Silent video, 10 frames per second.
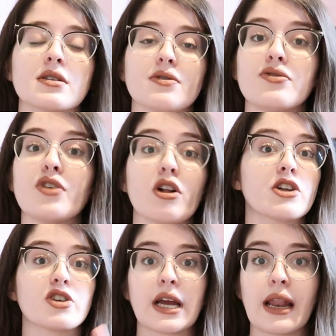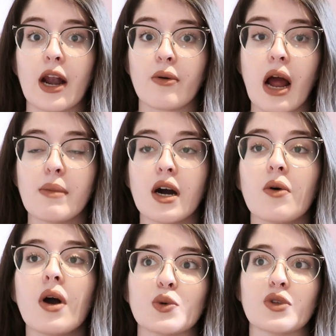just fully during
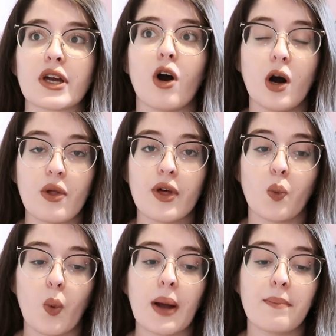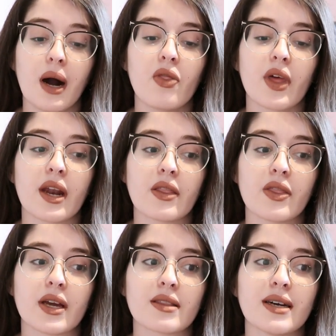NaNoWriMo. So it was like all within 1 month. And I
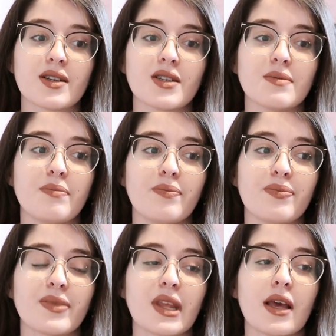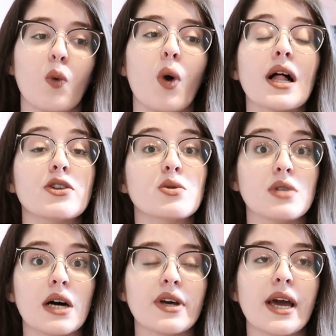think that just, while I do
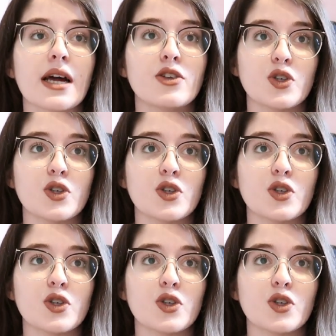love it and I